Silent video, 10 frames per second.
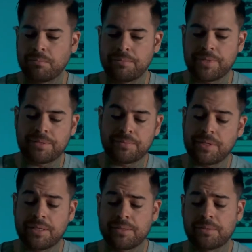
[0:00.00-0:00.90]
This
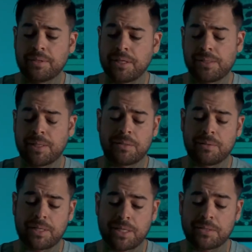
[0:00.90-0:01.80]
read is looking like
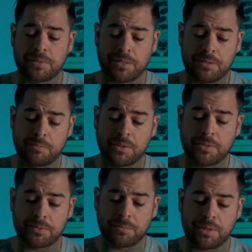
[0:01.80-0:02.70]
your last read
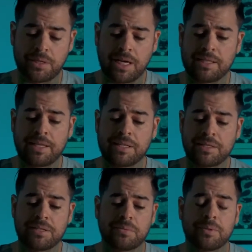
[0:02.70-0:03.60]
almost, but I like
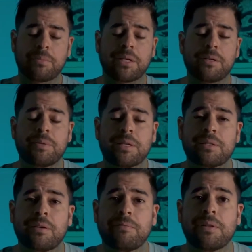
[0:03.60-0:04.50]
this one better
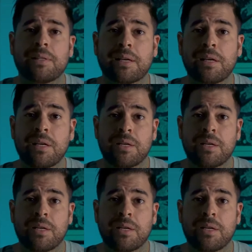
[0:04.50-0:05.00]
because I feel like